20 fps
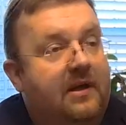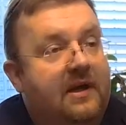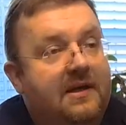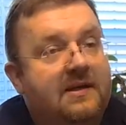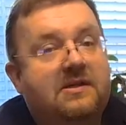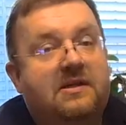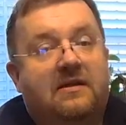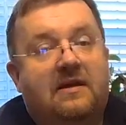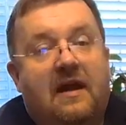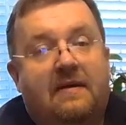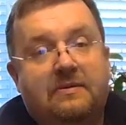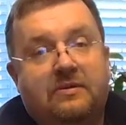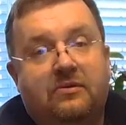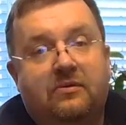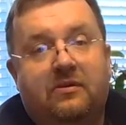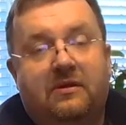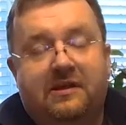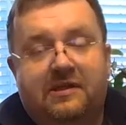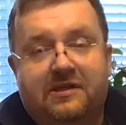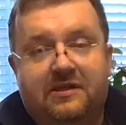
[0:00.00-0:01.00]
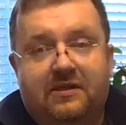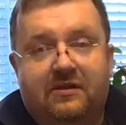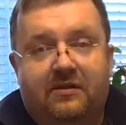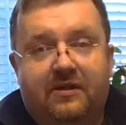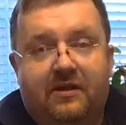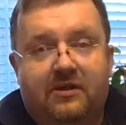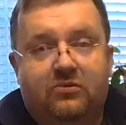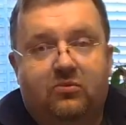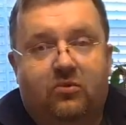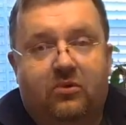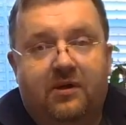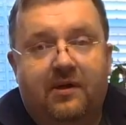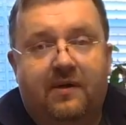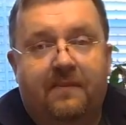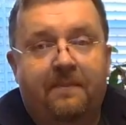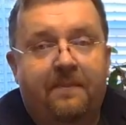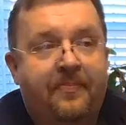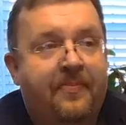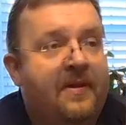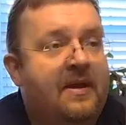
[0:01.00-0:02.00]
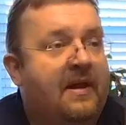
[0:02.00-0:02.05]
Yes, it absolutely still does work.